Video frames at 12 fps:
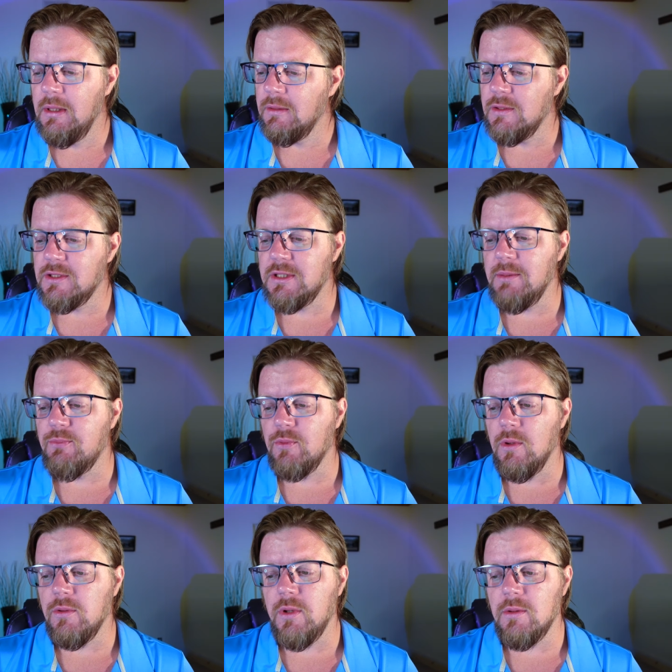the ship
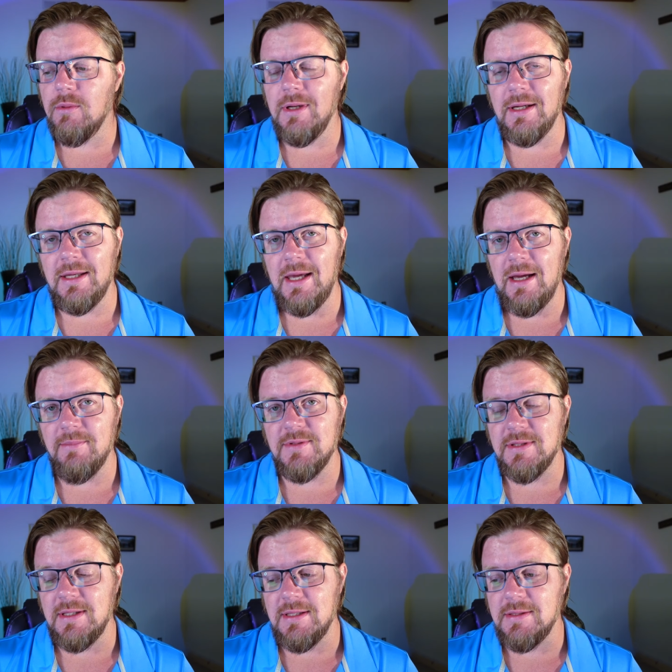rolled over and
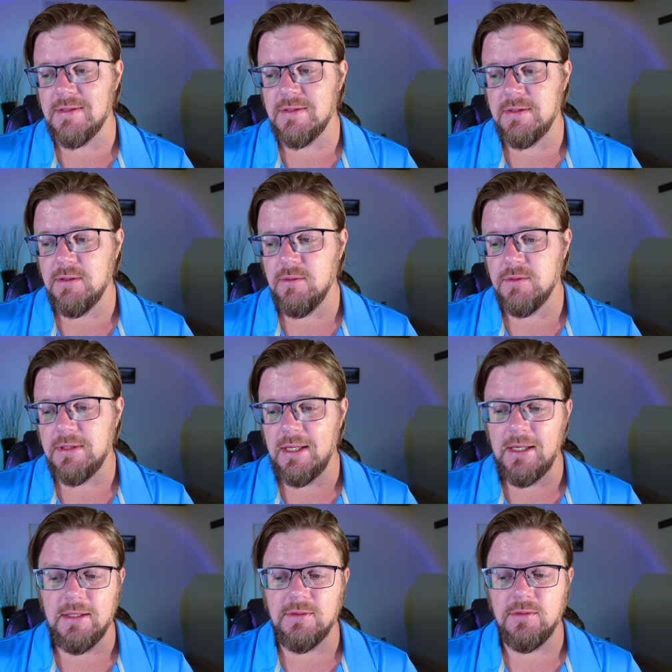capsized, still
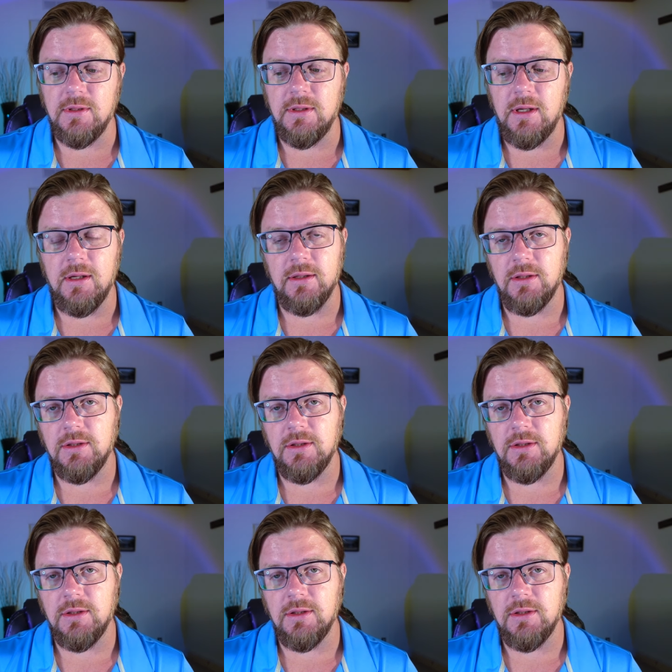tied to the dock